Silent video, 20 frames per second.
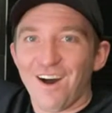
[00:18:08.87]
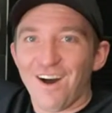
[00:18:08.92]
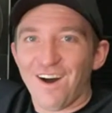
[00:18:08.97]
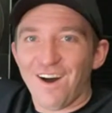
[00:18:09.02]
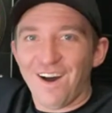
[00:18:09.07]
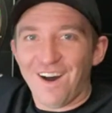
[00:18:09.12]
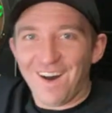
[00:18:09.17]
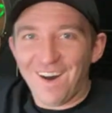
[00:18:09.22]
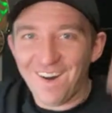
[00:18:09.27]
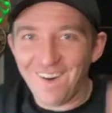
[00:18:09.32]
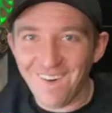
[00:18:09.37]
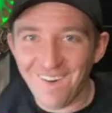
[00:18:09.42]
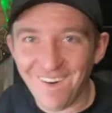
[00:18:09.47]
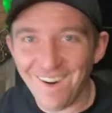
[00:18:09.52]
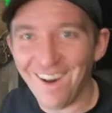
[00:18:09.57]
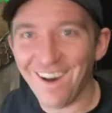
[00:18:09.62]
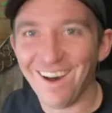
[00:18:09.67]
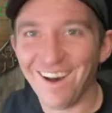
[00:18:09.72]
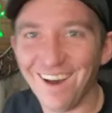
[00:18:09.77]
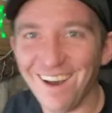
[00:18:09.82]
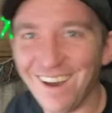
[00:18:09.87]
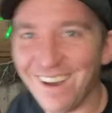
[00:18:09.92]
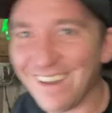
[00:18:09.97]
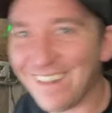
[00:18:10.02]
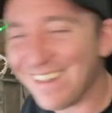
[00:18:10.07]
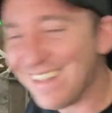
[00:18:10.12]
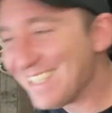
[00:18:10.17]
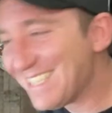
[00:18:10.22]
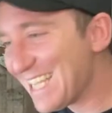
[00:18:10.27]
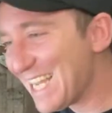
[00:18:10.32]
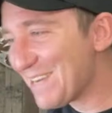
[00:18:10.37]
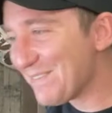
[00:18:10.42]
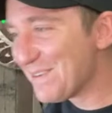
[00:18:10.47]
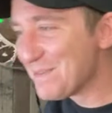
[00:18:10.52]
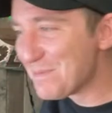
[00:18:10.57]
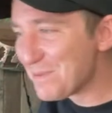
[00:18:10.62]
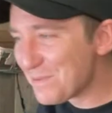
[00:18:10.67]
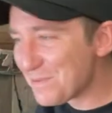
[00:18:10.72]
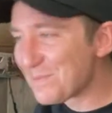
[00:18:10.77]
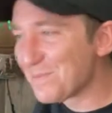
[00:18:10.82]
Oh, this happened
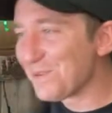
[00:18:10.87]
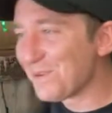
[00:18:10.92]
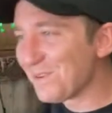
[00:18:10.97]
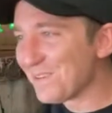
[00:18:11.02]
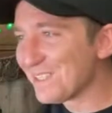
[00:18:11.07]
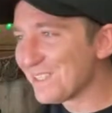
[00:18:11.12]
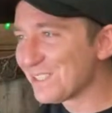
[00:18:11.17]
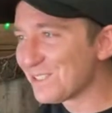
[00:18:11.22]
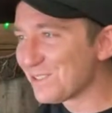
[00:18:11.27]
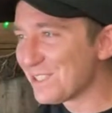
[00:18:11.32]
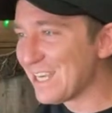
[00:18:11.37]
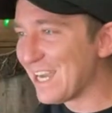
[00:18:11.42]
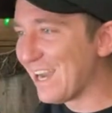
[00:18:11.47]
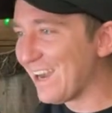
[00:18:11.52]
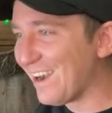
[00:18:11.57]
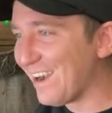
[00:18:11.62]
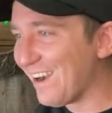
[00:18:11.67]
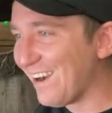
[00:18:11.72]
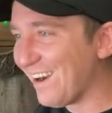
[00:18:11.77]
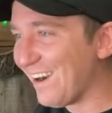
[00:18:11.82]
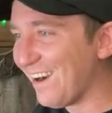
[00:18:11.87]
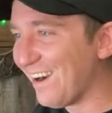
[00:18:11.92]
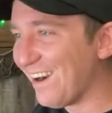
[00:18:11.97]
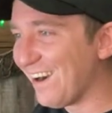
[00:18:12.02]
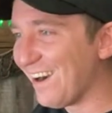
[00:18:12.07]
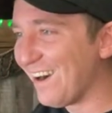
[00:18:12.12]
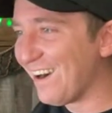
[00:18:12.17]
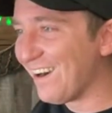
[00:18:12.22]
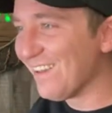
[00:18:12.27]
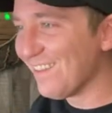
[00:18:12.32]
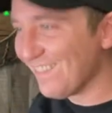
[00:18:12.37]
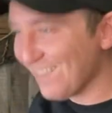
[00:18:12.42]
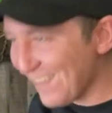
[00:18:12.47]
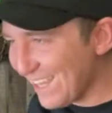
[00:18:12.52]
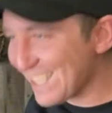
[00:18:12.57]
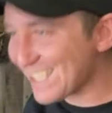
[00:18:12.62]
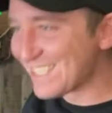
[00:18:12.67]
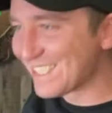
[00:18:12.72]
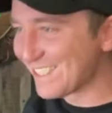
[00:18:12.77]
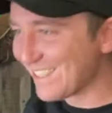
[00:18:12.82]
before the stream.
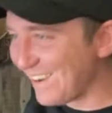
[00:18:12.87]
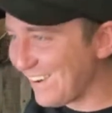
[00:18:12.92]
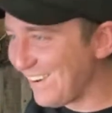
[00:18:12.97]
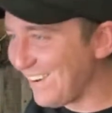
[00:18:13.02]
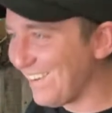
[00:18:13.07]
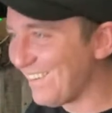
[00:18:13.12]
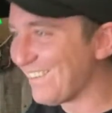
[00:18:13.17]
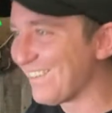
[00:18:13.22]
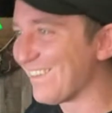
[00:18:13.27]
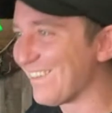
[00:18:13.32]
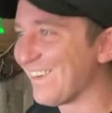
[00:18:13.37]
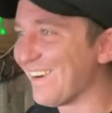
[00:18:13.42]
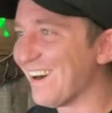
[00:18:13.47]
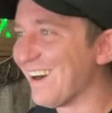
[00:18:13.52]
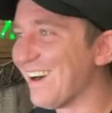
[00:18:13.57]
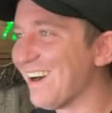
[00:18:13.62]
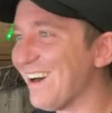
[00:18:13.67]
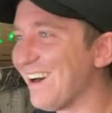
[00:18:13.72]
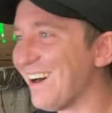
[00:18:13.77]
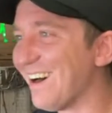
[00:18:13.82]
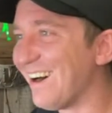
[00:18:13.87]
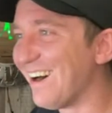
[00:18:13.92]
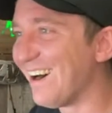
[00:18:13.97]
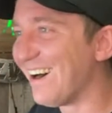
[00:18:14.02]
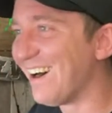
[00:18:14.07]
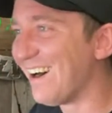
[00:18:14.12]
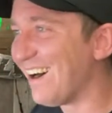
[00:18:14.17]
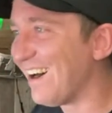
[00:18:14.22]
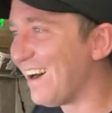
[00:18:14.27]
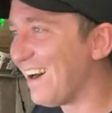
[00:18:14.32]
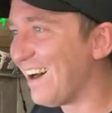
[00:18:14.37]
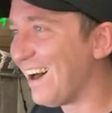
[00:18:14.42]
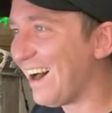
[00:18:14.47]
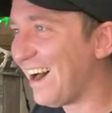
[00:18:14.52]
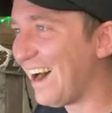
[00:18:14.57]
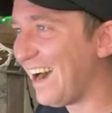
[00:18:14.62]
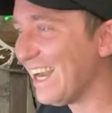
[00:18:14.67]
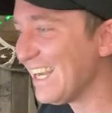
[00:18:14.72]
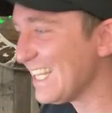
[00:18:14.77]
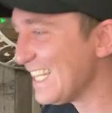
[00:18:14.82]
Let's go.
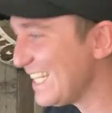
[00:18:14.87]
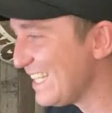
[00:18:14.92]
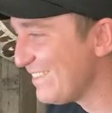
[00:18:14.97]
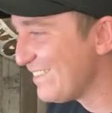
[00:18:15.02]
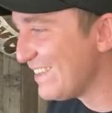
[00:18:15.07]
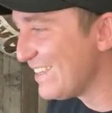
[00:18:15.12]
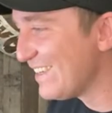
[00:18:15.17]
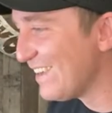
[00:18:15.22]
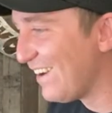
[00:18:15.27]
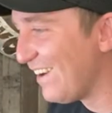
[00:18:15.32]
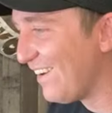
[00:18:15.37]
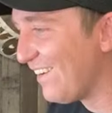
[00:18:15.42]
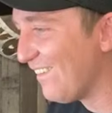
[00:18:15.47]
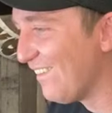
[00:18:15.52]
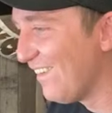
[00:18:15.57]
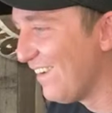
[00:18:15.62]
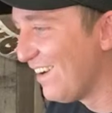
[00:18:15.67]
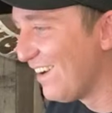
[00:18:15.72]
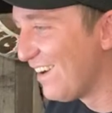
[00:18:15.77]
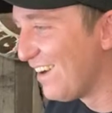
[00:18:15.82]
I didn't even know.